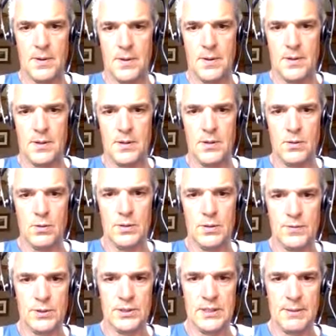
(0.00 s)
no, if for
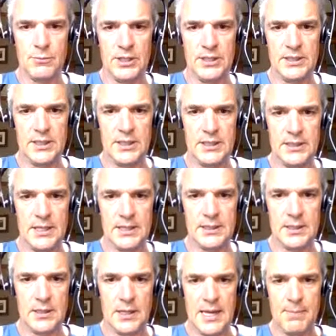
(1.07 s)
some reason it doesn't like me,